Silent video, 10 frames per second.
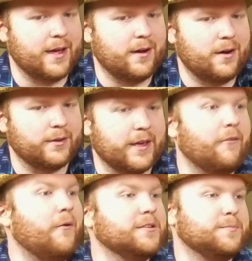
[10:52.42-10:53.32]

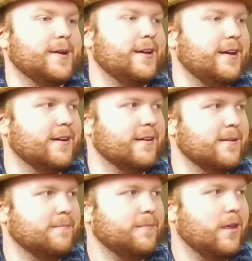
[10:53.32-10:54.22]
They've always been
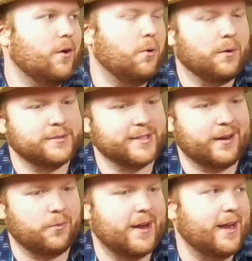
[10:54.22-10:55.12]
here, or
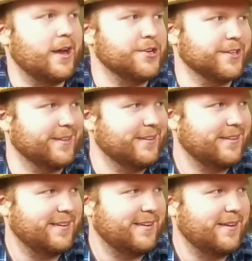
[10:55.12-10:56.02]
it's like
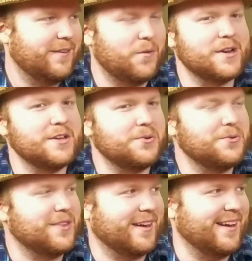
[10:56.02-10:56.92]
radiation. What do
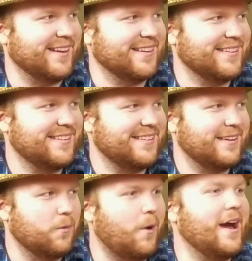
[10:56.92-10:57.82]
you think?
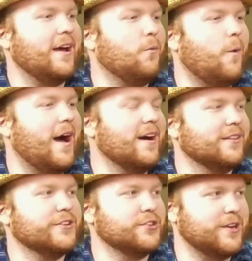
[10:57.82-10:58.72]
Why
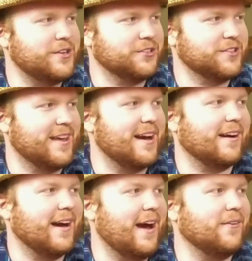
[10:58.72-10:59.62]
are those creatures there?